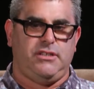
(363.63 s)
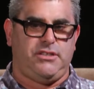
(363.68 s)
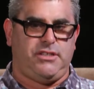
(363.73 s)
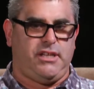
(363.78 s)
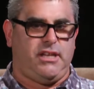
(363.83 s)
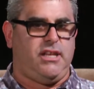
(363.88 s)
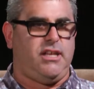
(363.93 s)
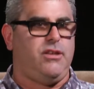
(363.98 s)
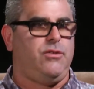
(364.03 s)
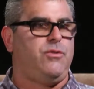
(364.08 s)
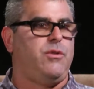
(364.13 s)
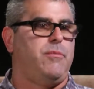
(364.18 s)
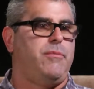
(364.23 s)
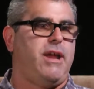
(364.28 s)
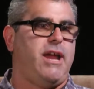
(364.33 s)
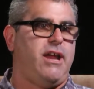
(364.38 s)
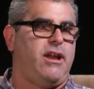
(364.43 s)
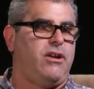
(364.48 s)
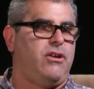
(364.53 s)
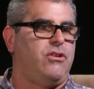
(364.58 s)
The city, the
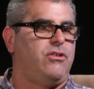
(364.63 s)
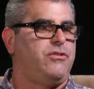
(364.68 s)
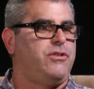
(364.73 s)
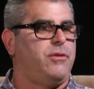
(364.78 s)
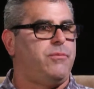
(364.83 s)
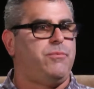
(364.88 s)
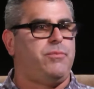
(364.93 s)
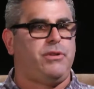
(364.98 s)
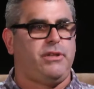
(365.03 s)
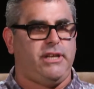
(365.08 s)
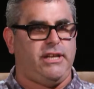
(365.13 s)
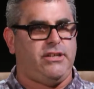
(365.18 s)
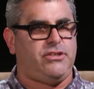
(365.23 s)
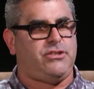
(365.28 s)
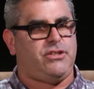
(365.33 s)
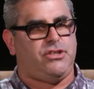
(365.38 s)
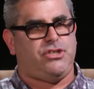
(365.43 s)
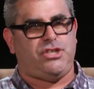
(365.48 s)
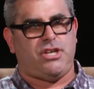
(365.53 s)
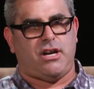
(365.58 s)
mayor, the
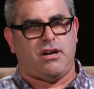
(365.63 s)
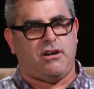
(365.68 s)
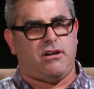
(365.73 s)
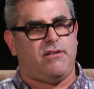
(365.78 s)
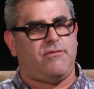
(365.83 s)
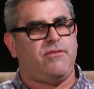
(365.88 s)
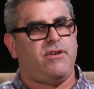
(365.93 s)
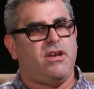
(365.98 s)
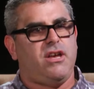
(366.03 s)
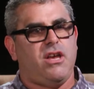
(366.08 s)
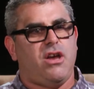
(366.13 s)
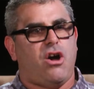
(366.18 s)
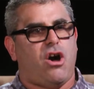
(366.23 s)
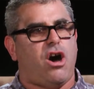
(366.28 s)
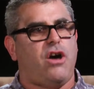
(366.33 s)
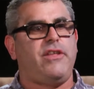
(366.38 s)
police, the sheriff,